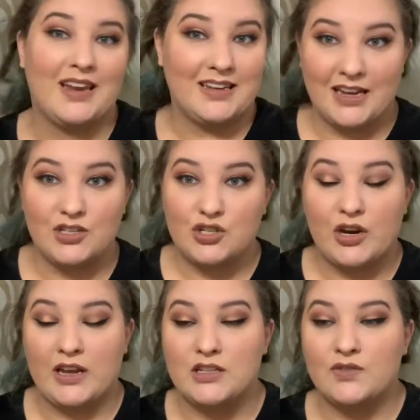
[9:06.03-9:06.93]
it does
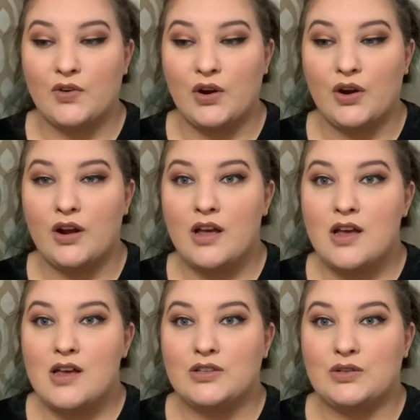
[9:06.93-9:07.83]
transfer.
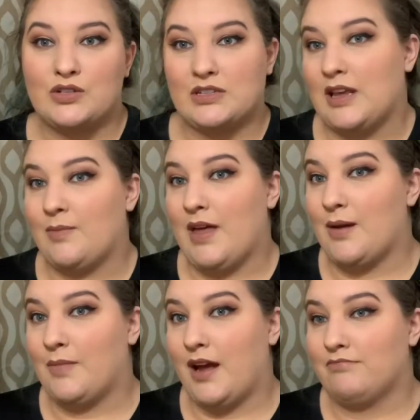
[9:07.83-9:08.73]
So just keep
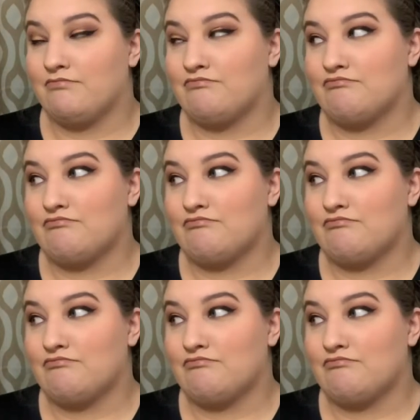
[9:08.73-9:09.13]
that in mind.